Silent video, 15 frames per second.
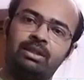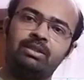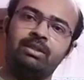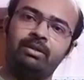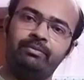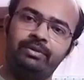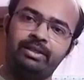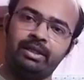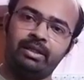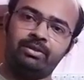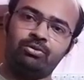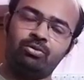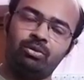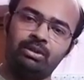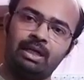and
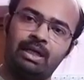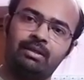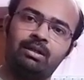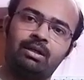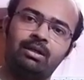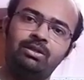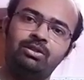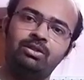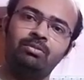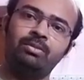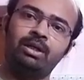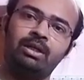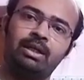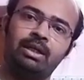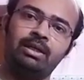services so that the
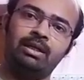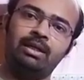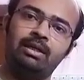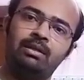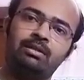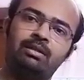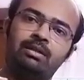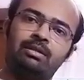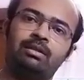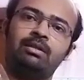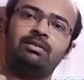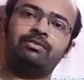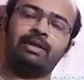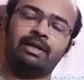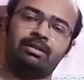consumer can get the
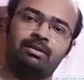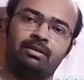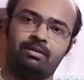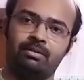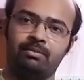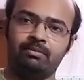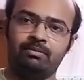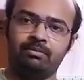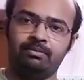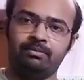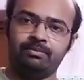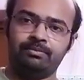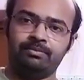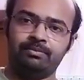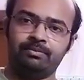satisfaction.
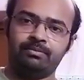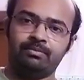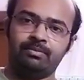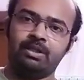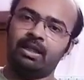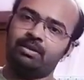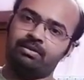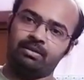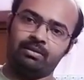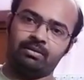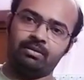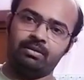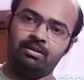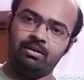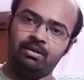That's it.
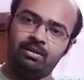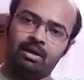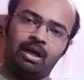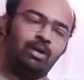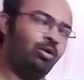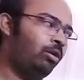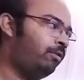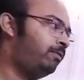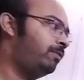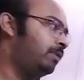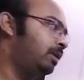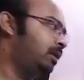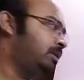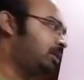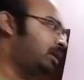I
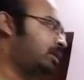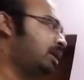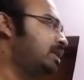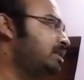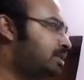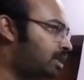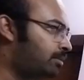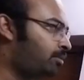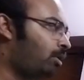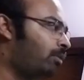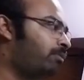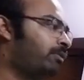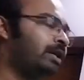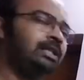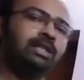hope the concept
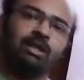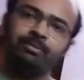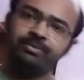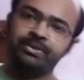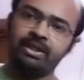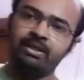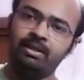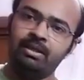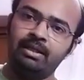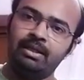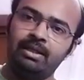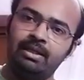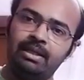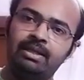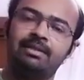of consumption
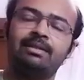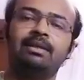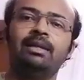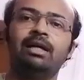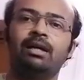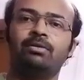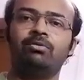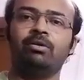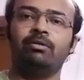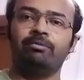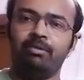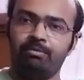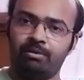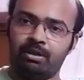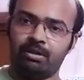is clear to
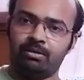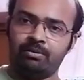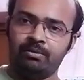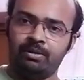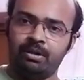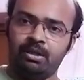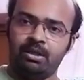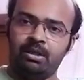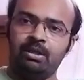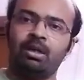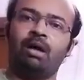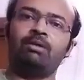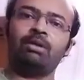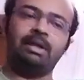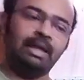everyone.
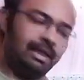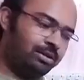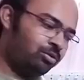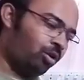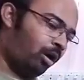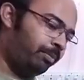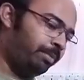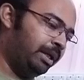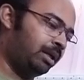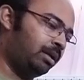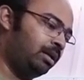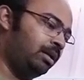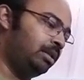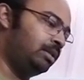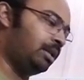Now the next
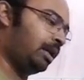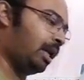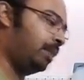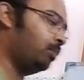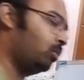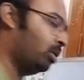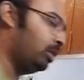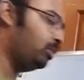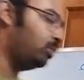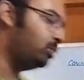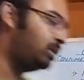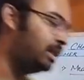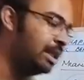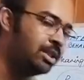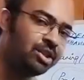topic that I am going
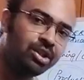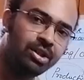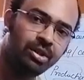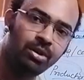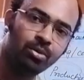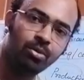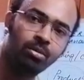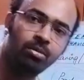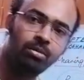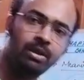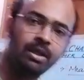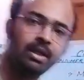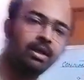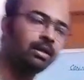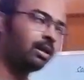to teach you
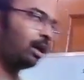here